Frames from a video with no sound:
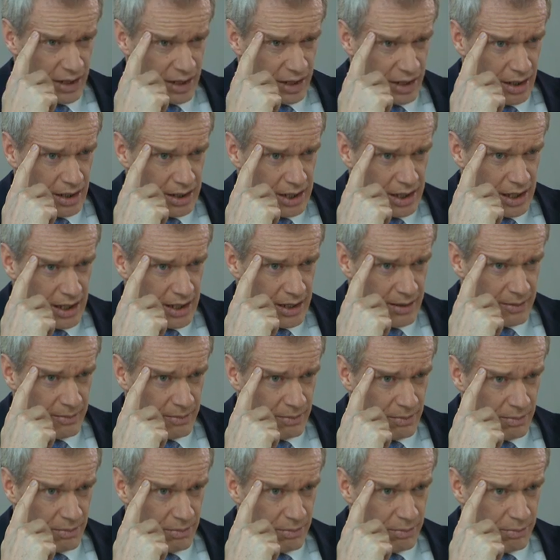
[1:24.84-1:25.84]
$30
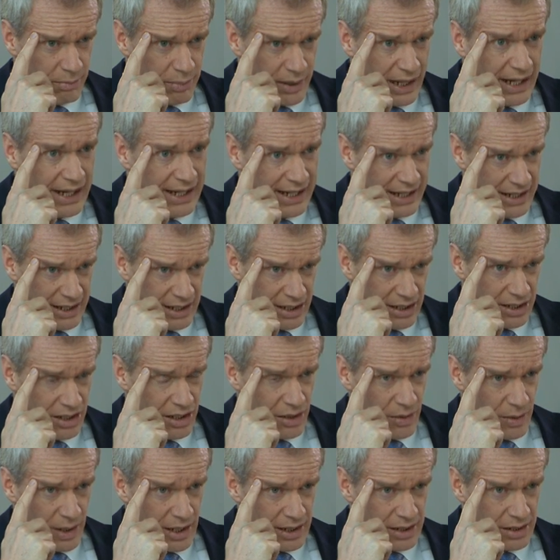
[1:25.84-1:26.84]
billion
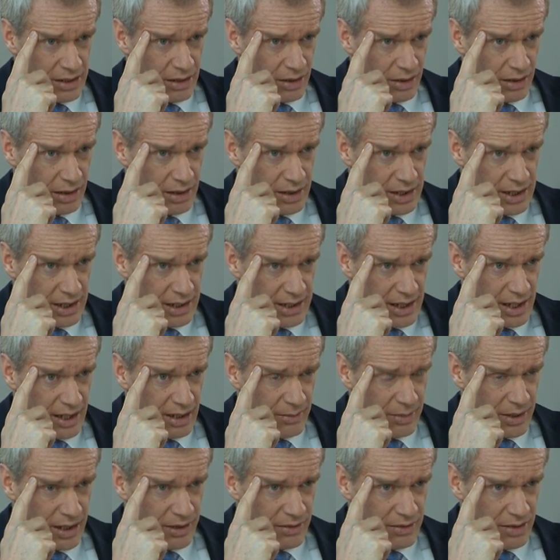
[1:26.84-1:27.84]
US dollars. Is that
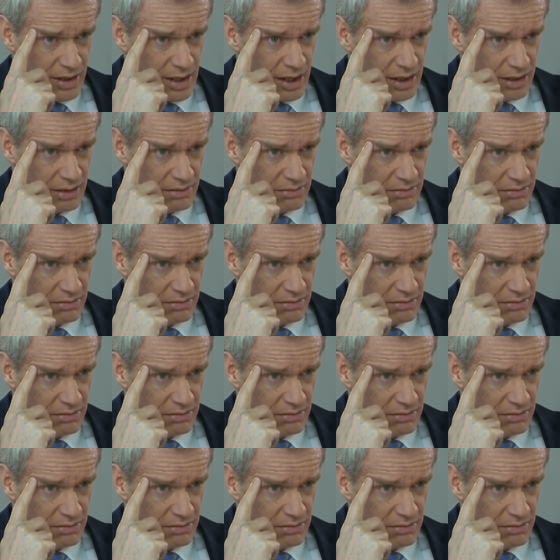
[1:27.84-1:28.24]
about right?